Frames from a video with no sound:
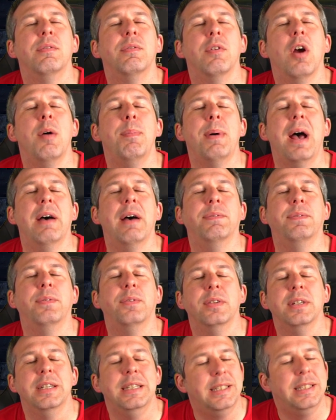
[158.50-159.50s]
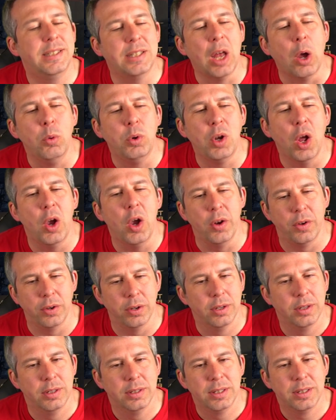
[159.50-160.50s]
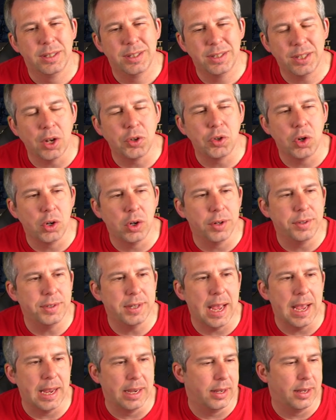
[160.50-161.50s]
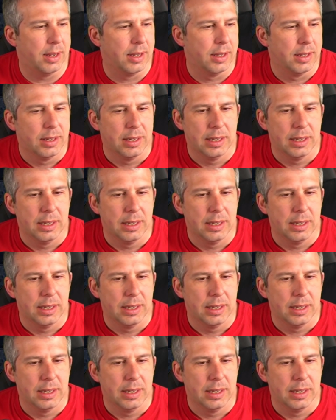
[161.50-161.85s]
Frobaf. So good. Such a good tank.